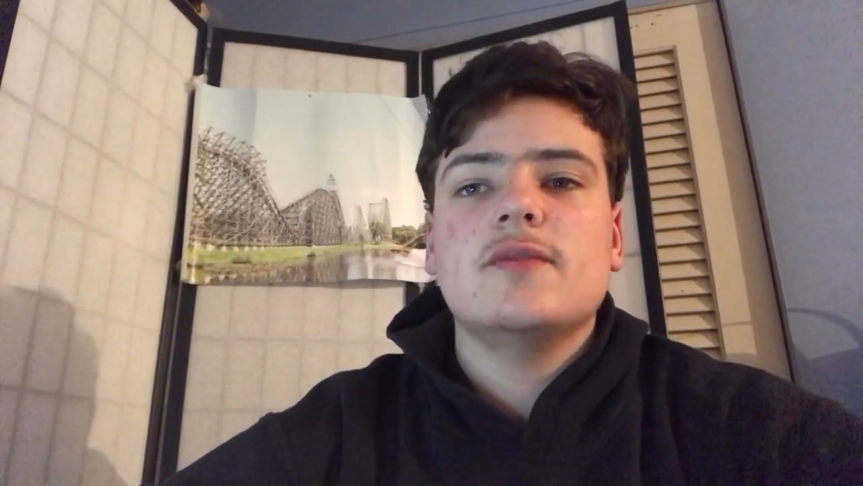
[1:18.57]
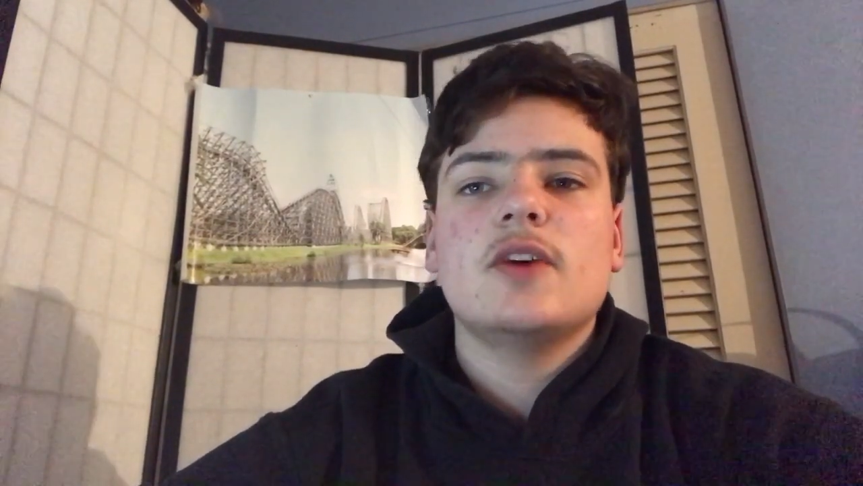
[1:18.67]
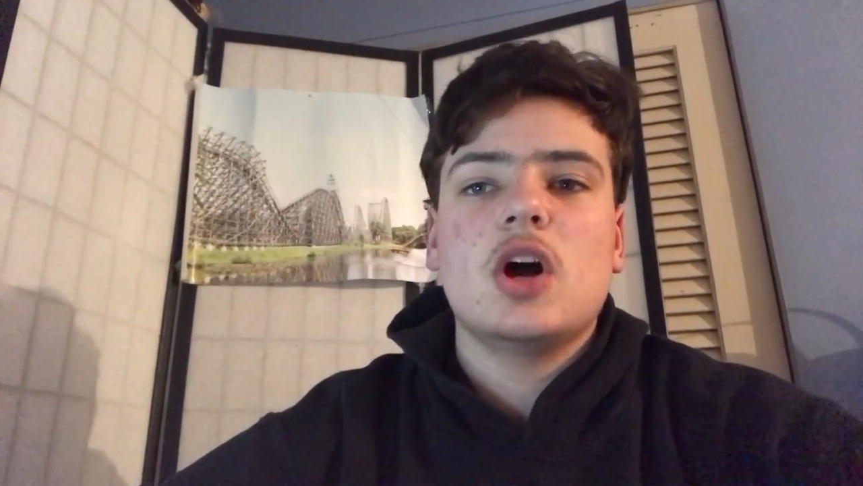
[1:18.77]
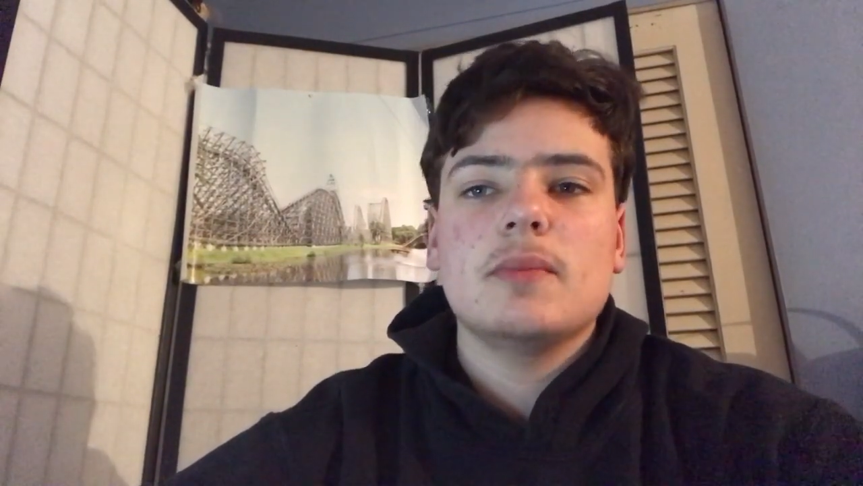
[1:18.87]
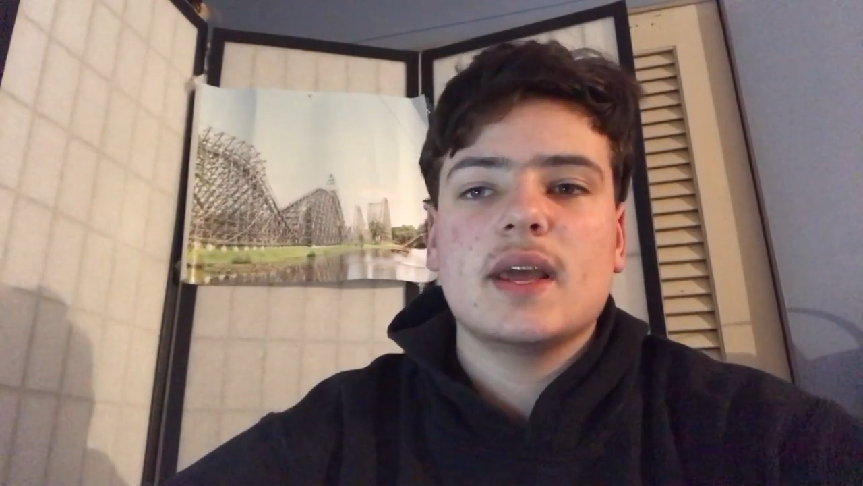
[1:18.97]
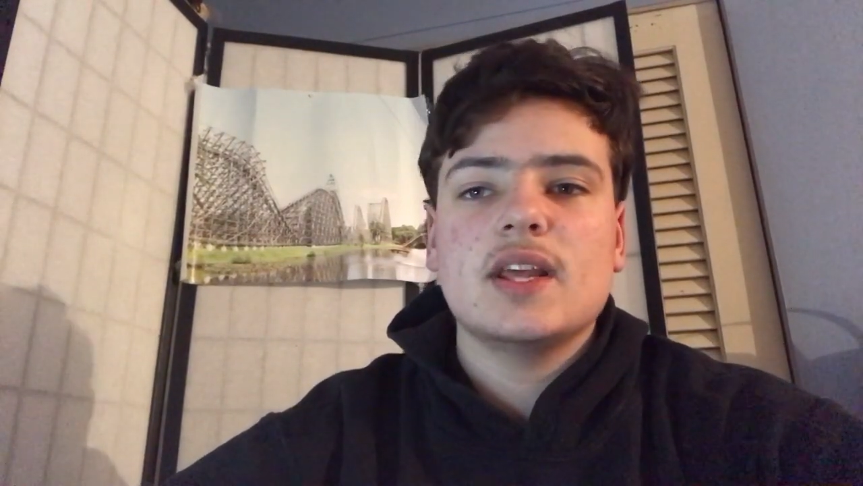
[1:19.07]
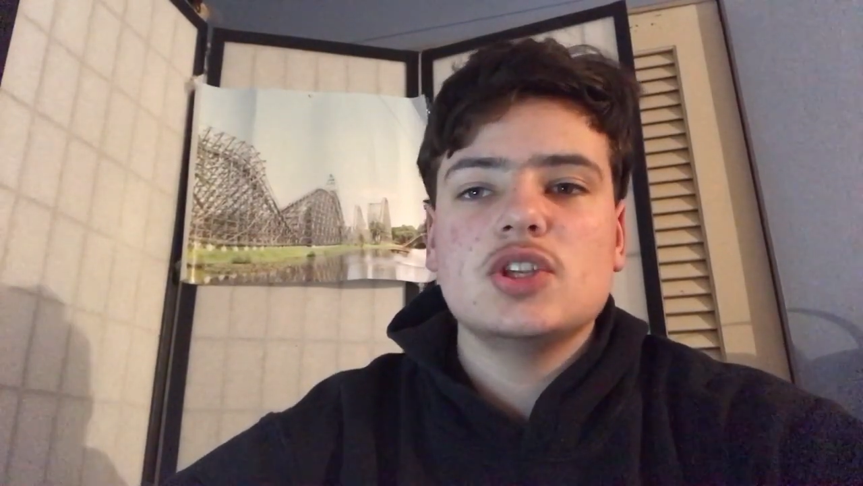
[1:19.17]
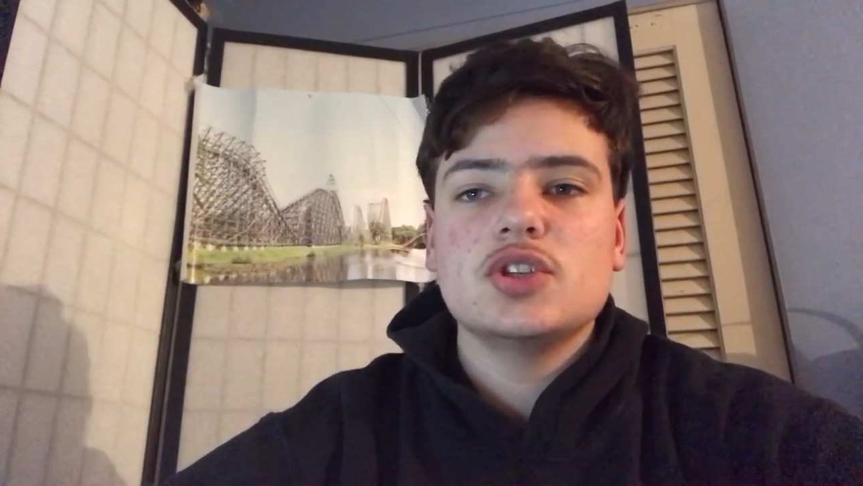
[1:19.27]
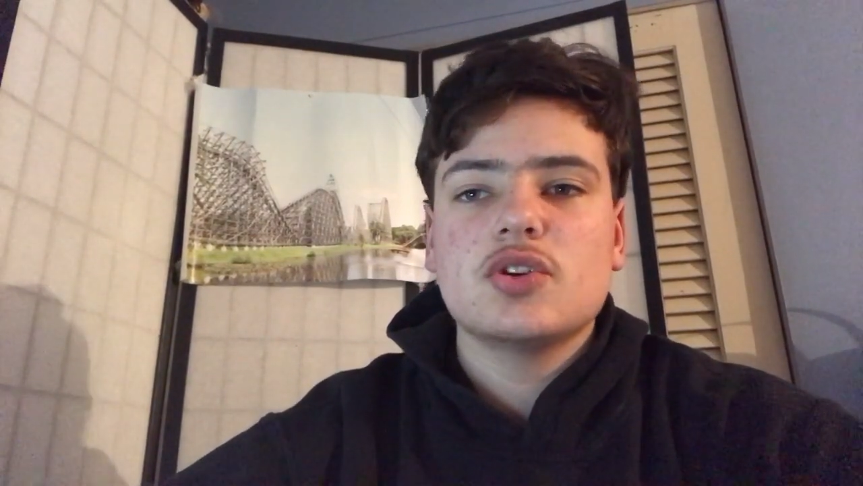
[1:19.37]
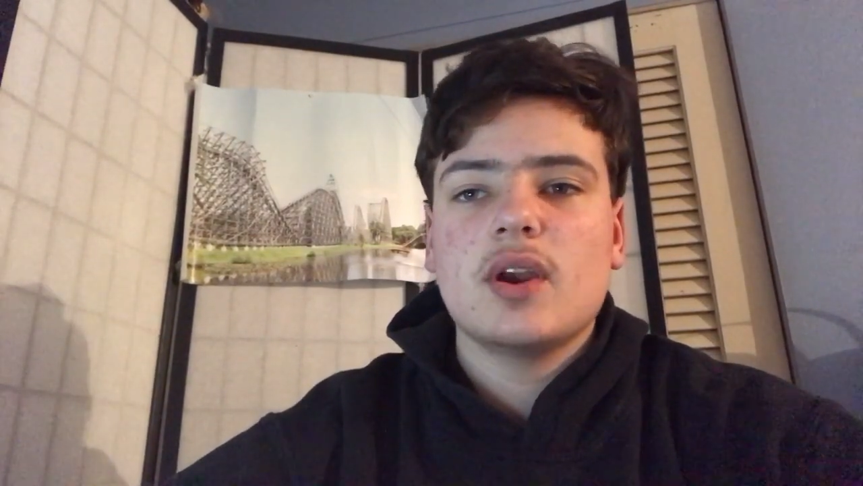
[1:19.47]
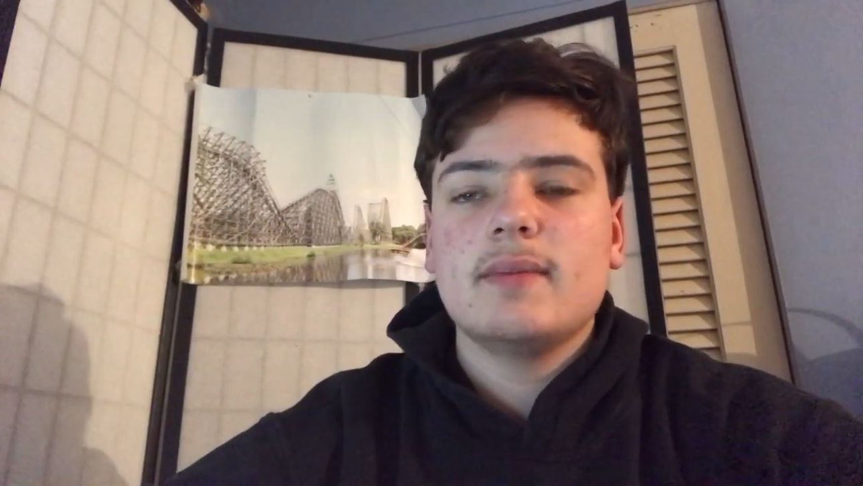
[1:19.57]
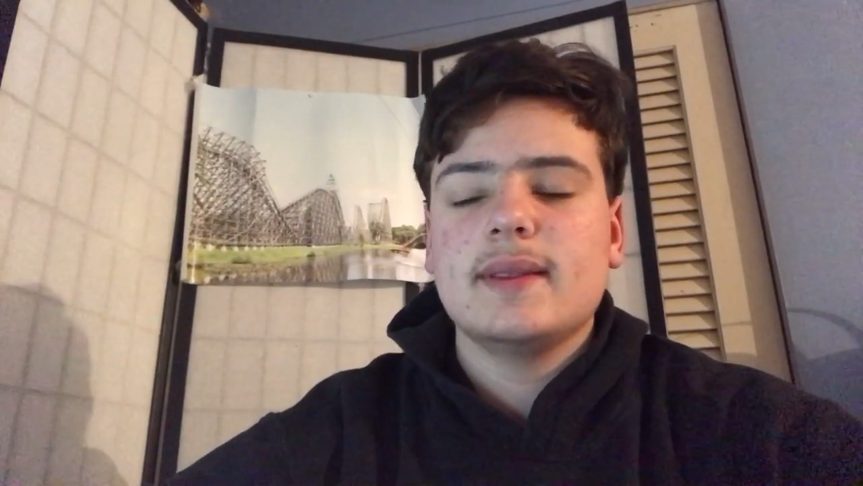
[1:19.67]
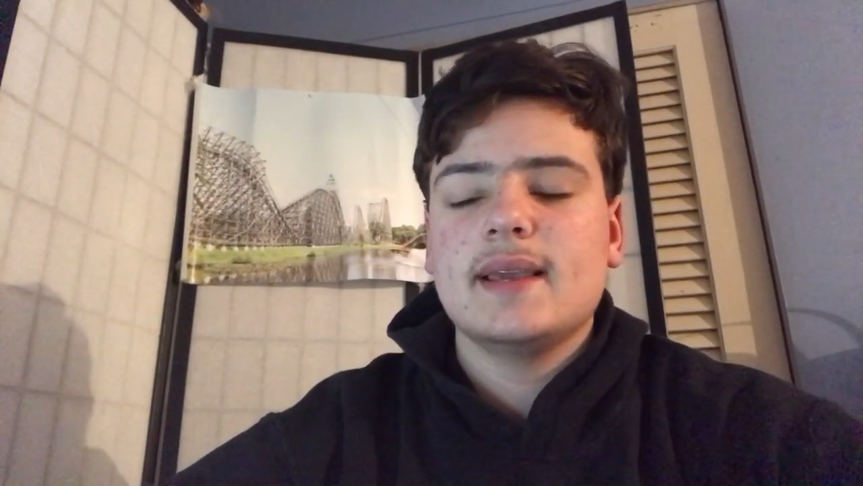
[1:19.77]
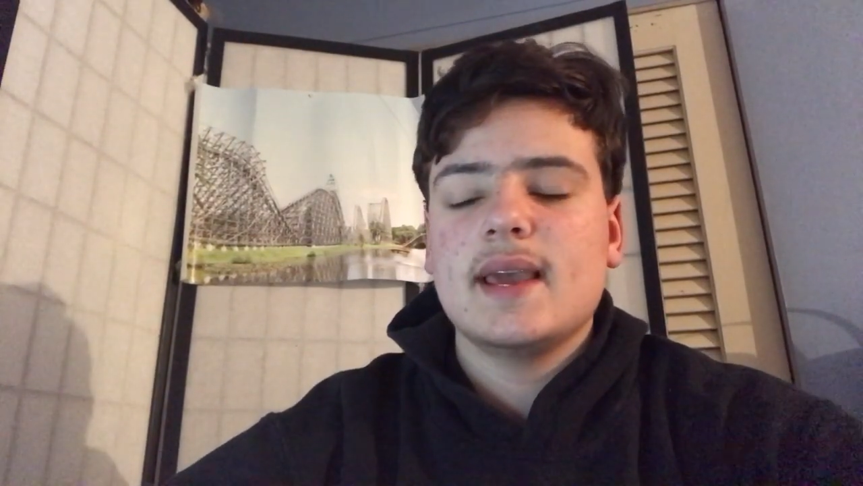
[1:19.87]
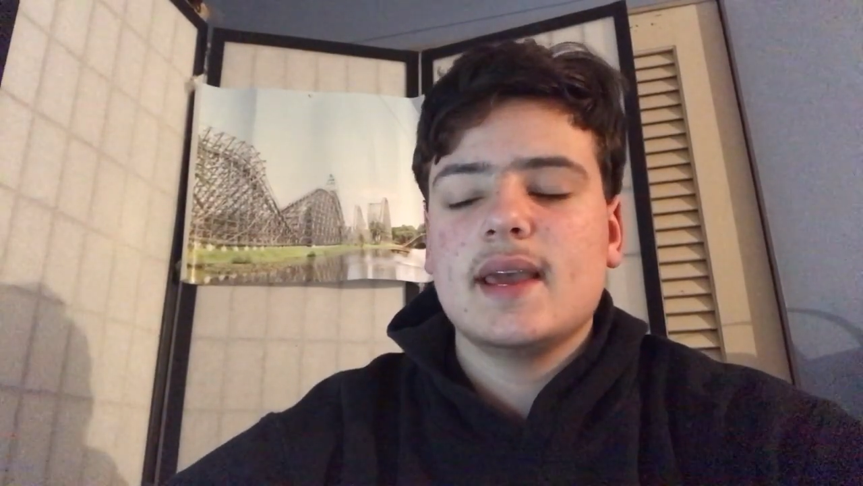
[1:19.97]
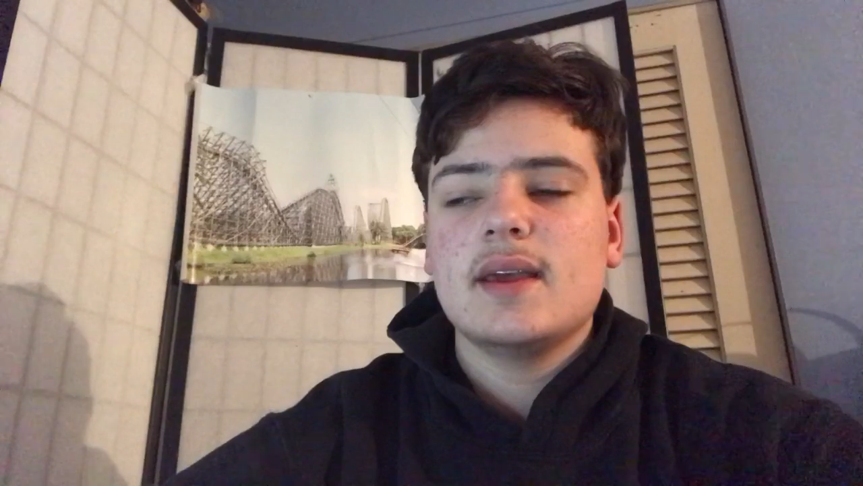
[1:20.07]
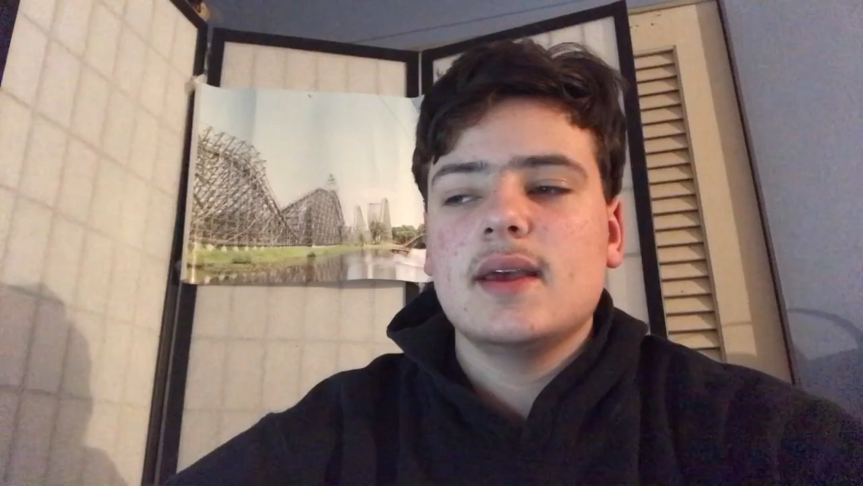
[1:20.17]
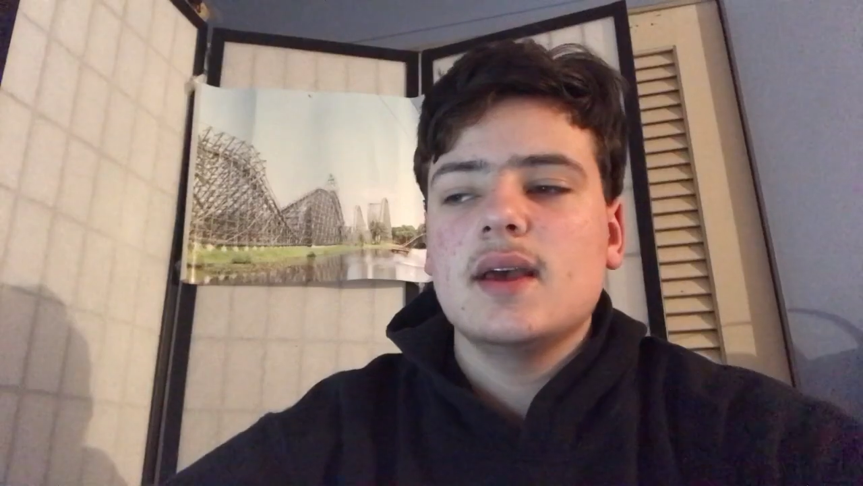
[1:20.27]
followed me on Instagram yet.